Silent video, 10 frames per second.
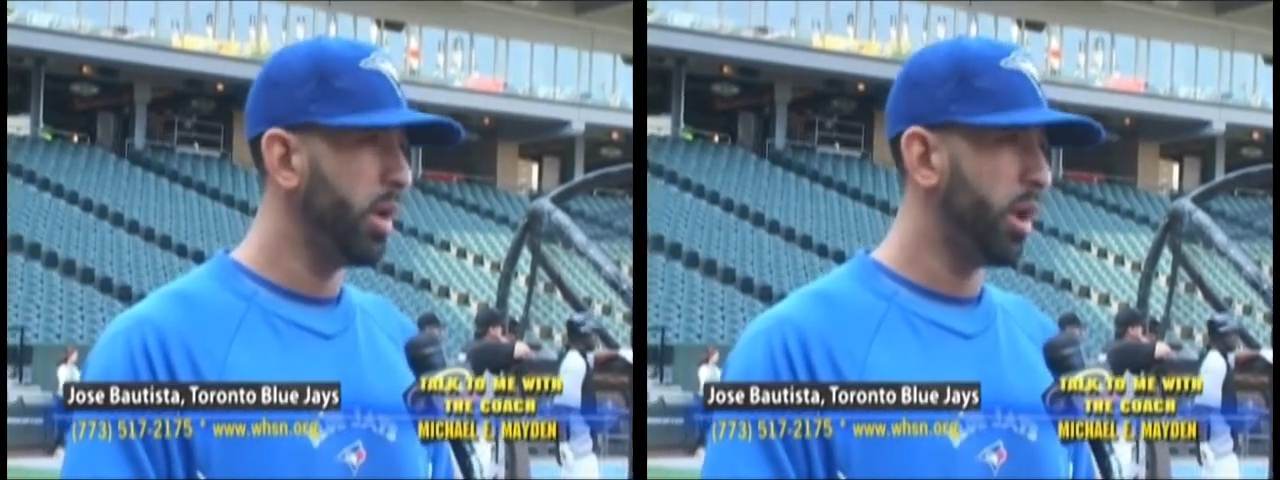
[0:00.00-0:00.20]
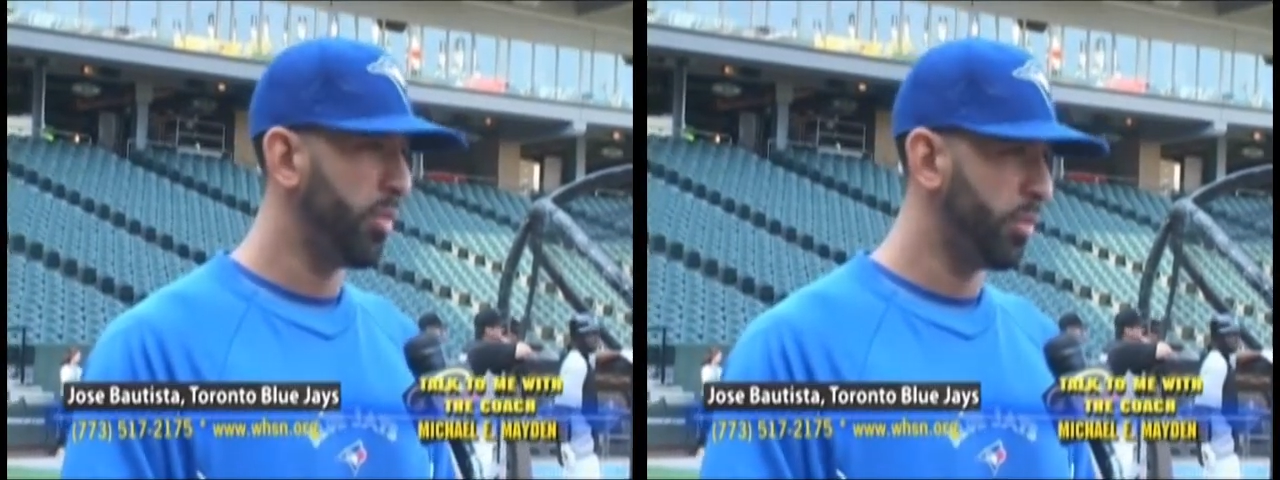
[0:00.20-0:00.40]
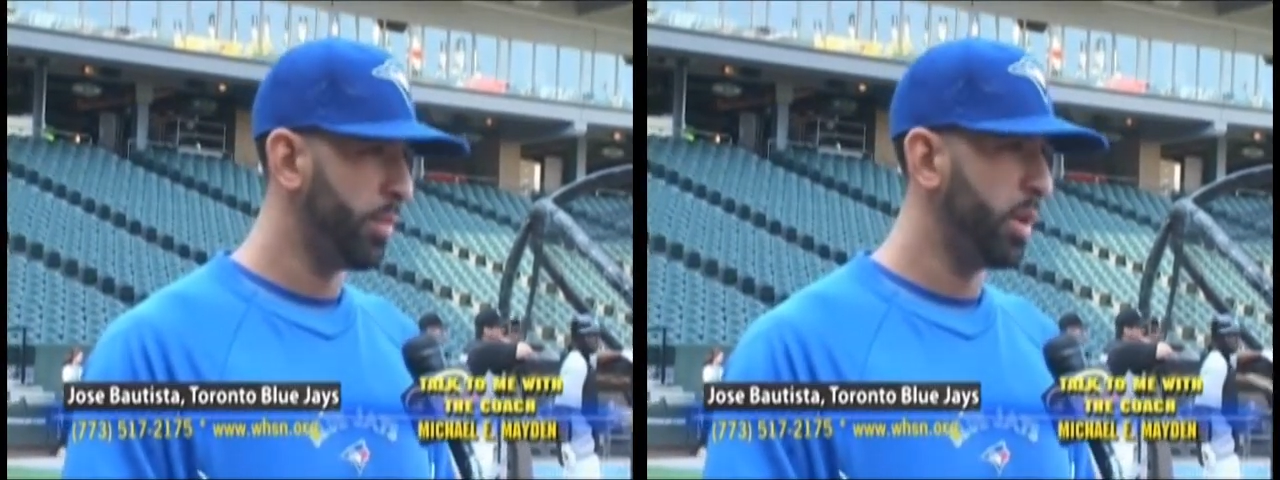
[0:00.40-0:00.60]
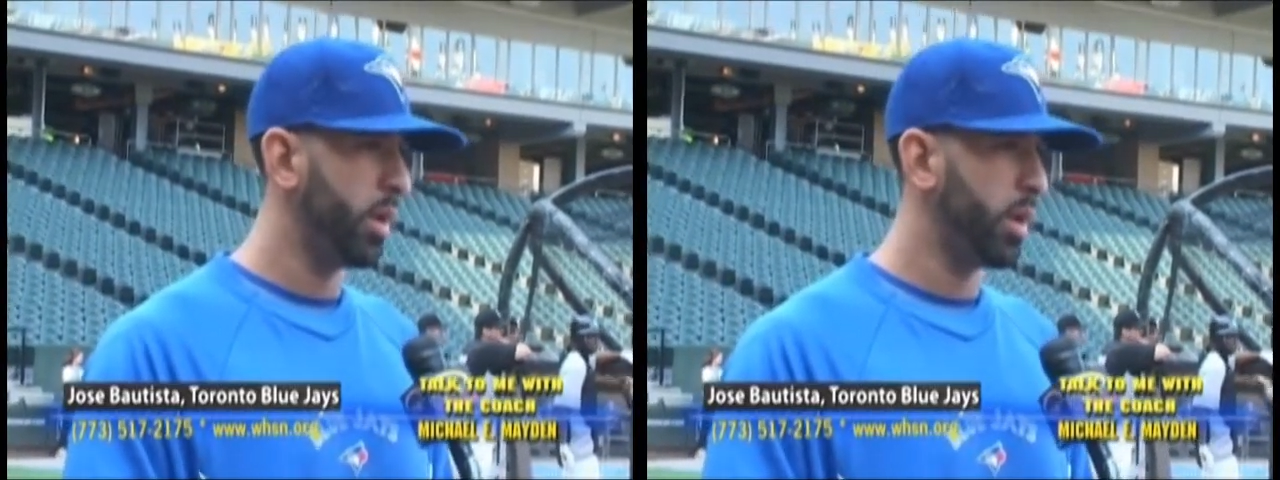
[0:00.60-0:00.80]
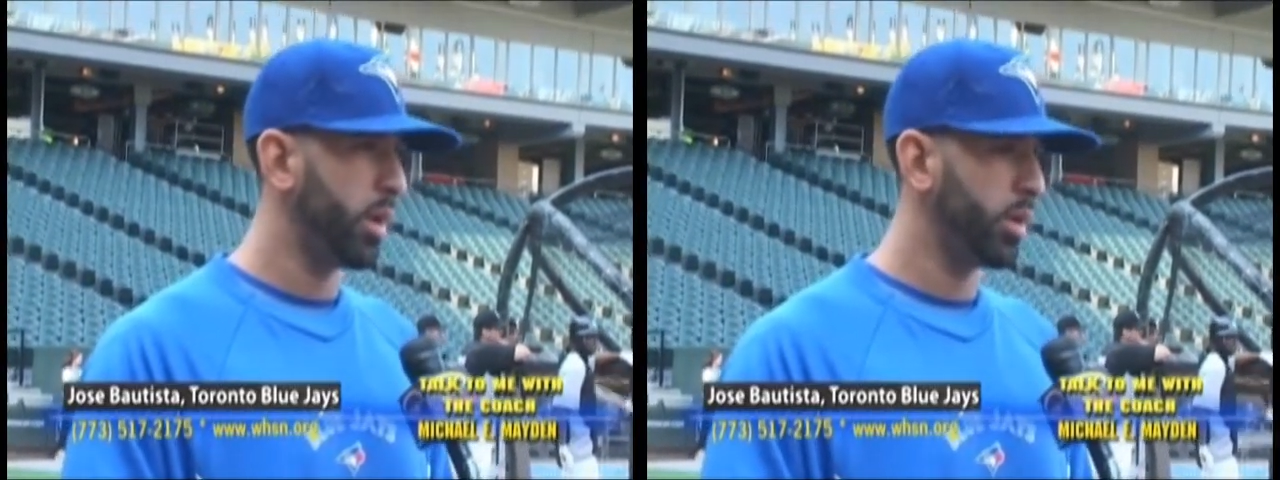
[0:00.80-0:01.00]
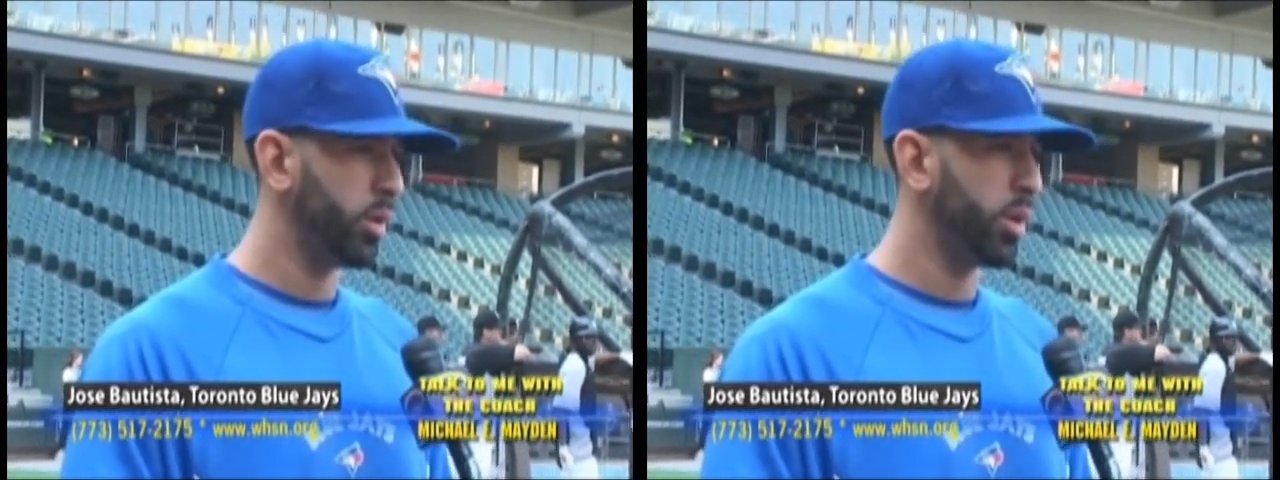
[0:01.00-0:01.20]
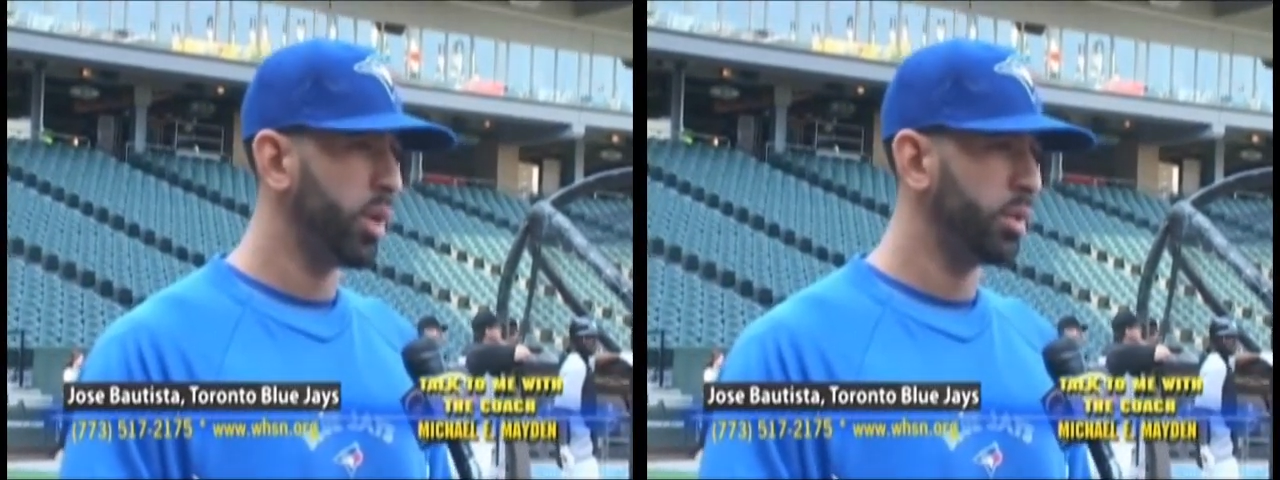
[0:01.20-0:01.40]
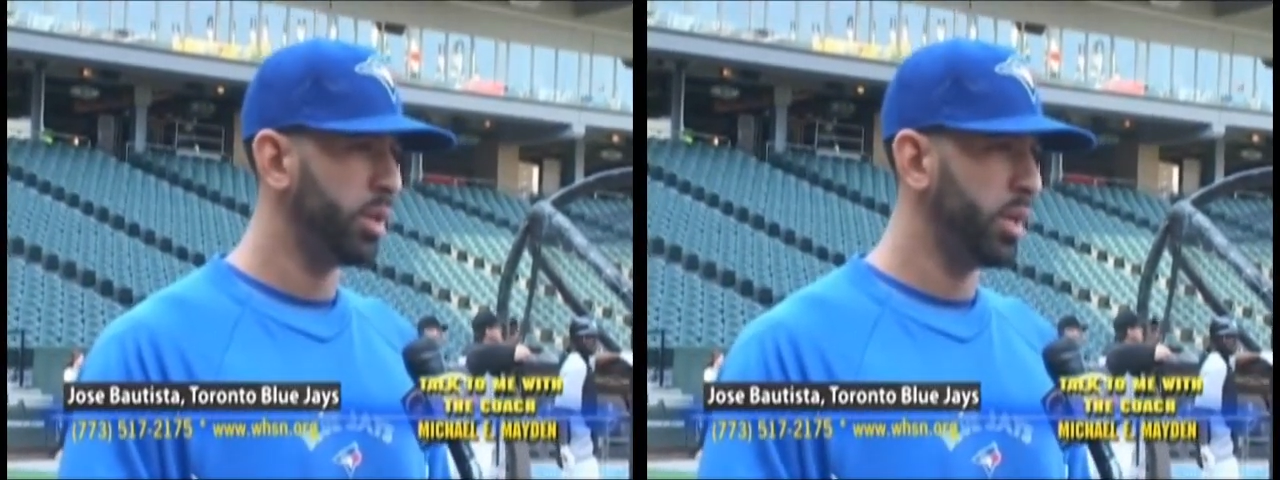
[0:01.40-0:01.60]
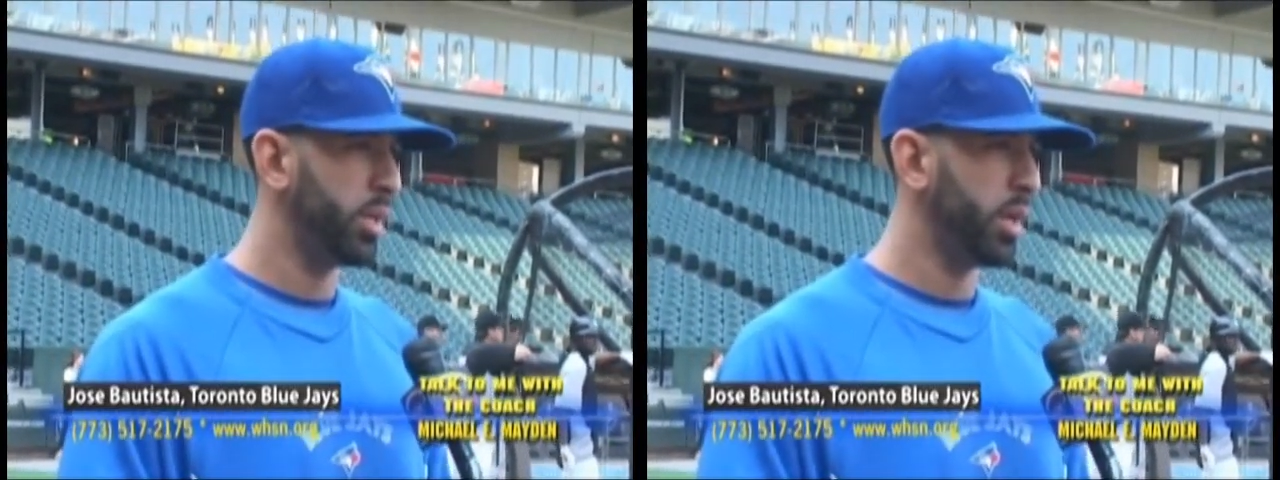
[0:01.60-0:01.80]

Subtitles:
offered me a good contract,